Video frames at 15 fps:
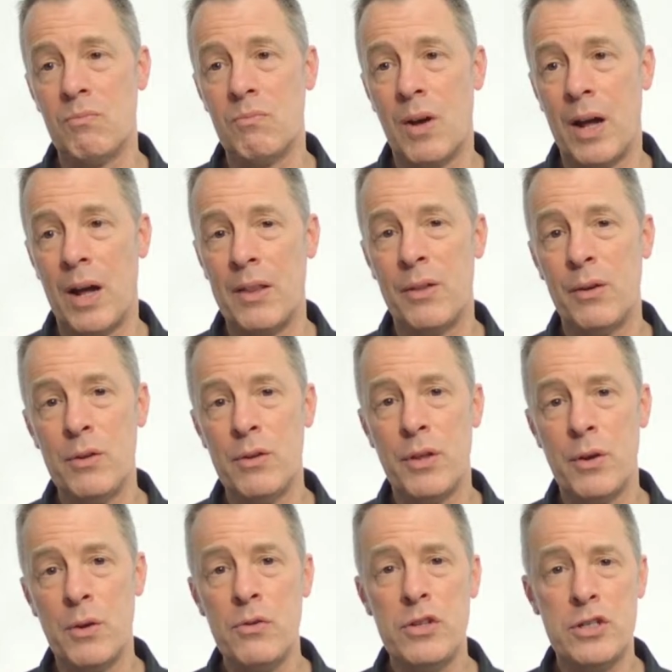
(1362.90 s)

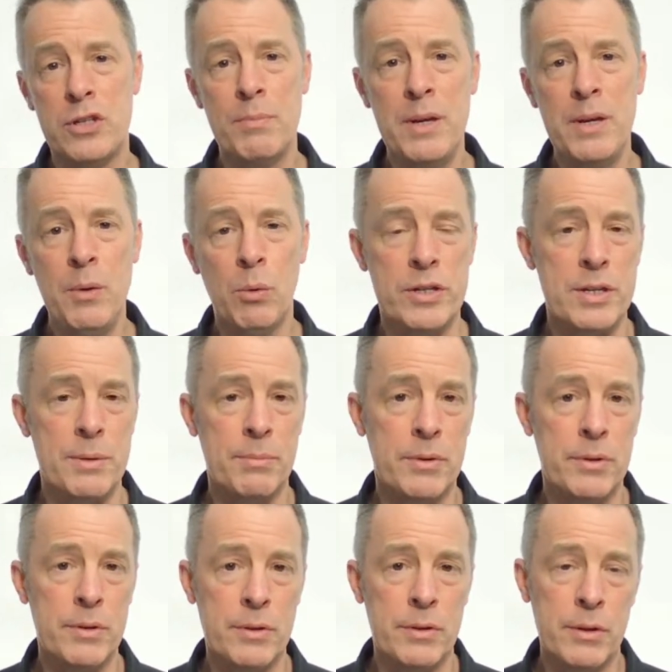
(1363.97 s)
those to me were some of
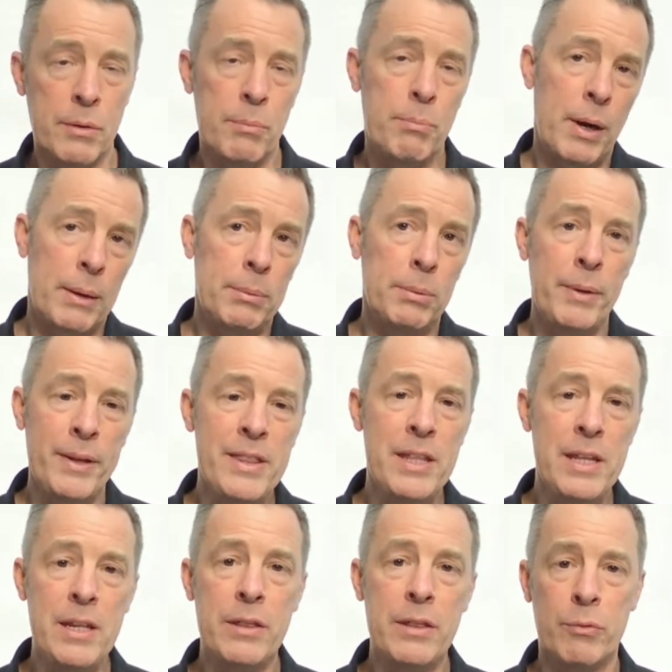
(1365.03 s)
the probably
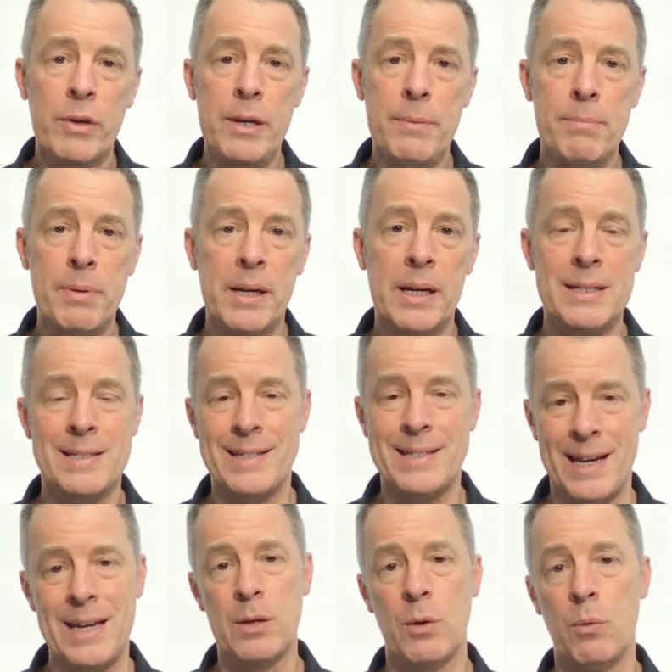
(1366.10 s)
the three biggest
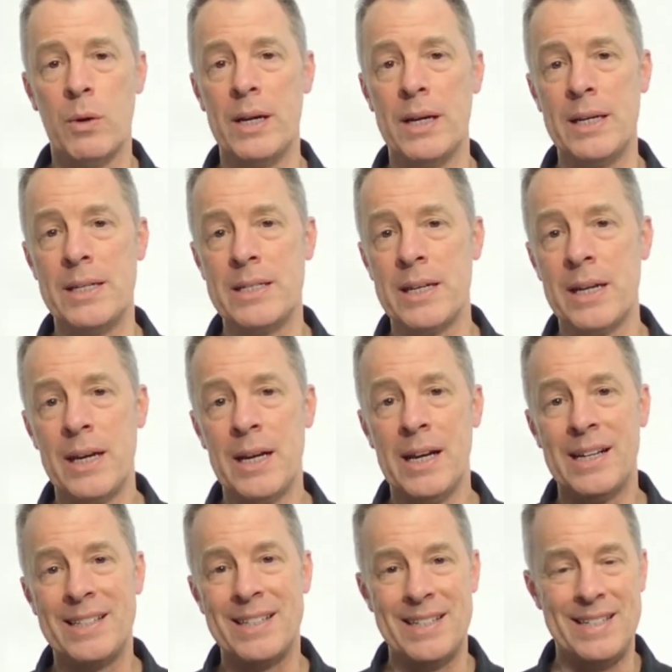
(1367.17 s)
takeaways
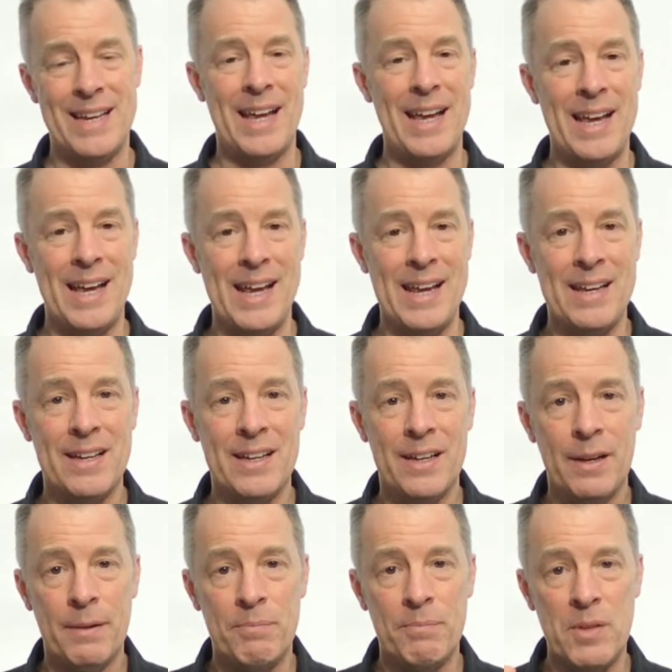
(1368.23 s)
today
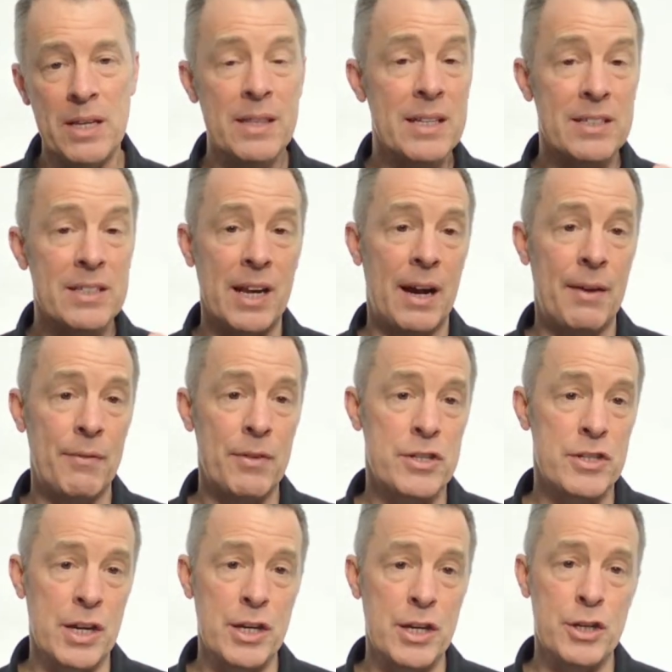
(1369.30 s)
in this
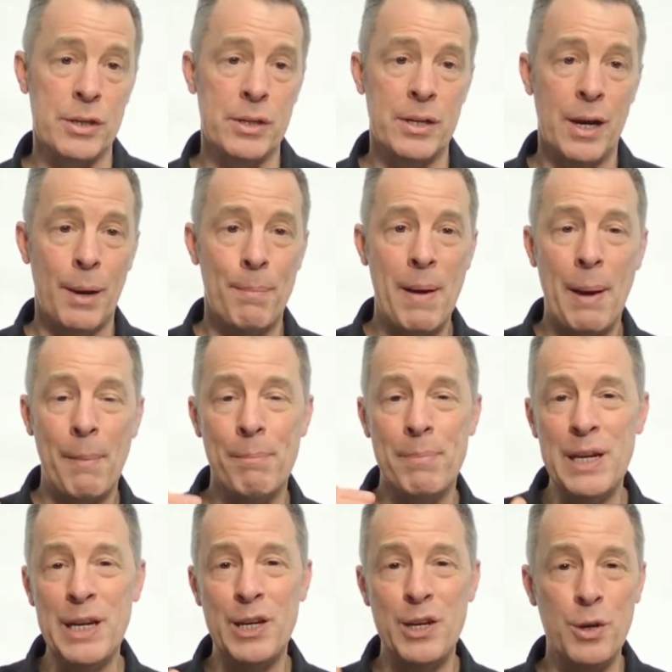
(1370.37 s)
conversation about
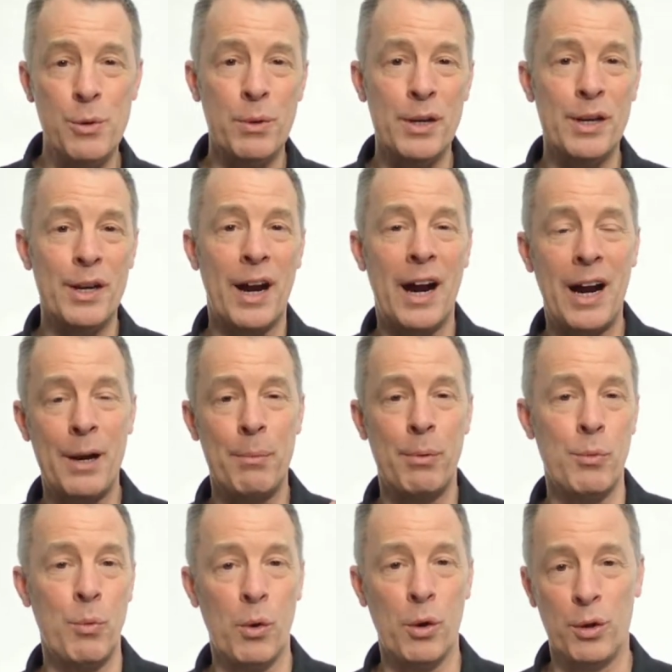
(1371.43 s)
being human in a
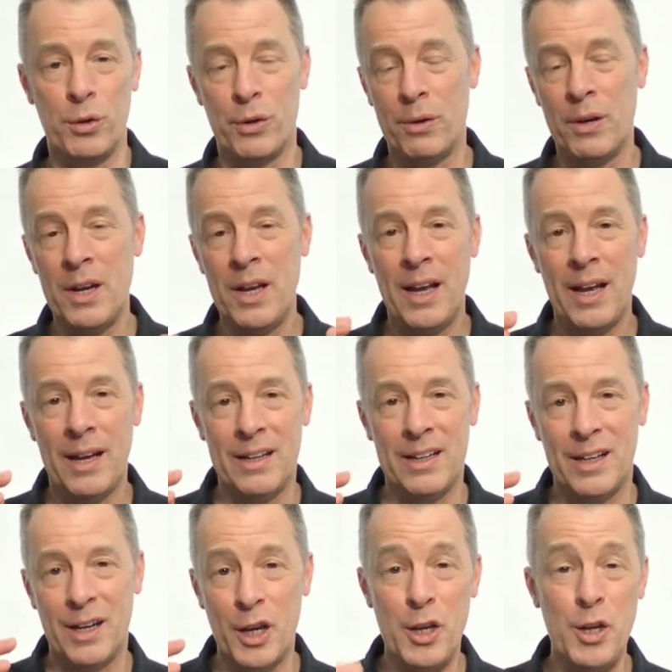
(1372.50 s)
hybrid world or
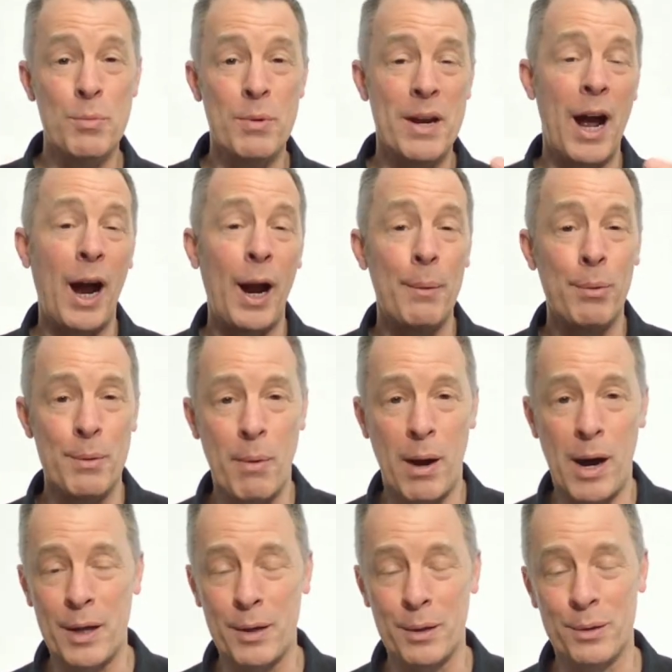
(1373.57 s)
a human hybrid
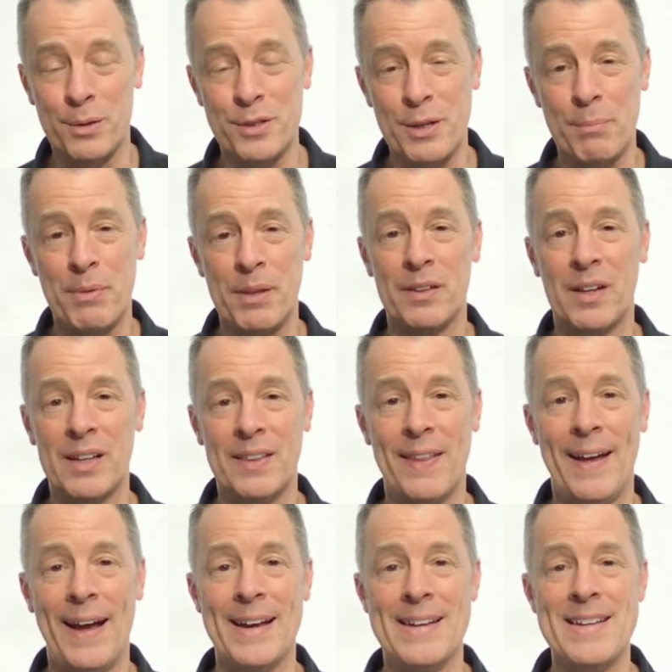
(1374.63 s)
model or something like
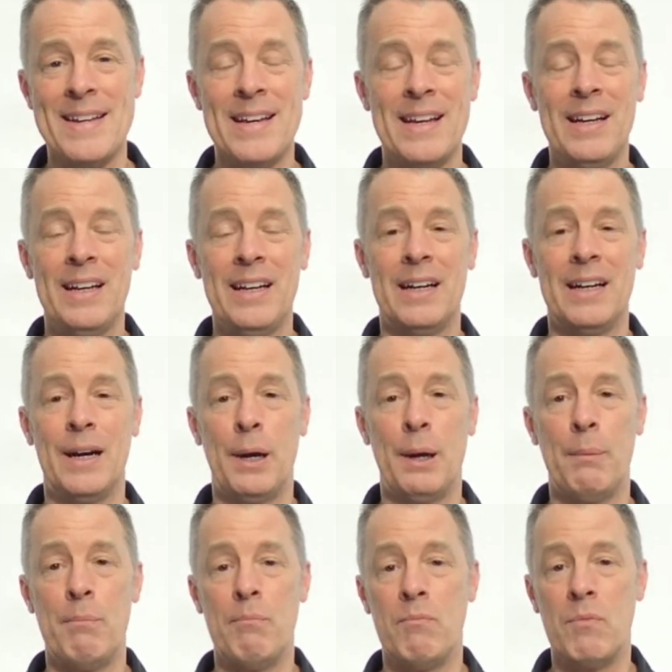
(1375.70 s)
that.
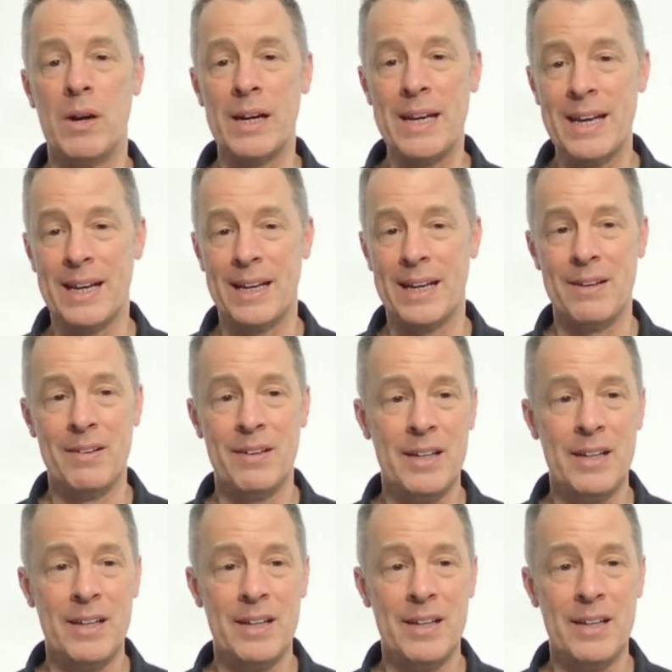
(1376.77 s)
Again,